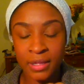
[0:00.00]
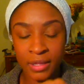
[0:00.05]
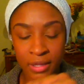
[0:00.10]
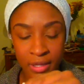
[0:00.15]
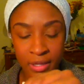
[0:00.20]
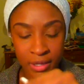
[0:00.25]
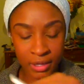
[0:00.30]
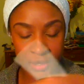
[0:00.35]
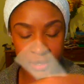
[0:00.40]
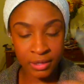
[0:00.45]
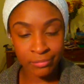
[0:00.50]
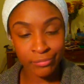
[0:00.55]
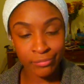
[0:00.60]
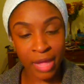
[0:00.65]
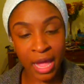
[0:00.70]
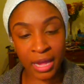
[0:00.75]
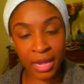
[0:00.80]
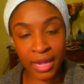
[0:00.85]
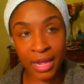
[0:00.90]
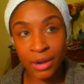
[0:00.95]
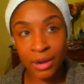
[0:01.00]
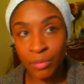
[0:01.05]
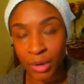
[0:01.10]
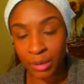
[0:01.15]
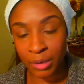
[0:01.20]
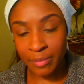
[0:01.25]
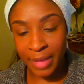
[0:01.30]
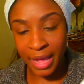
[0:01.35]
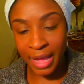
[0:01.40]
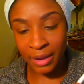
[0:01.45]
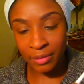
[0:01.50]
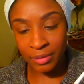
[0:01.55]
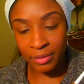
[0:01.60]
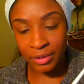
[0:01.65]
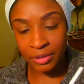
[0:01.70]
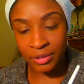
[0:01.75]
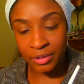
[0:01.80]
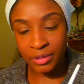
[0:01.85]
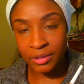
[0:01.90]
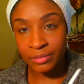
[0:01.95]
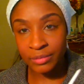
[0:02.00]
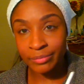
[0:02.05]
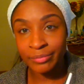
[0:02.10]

And I kind of work backwards.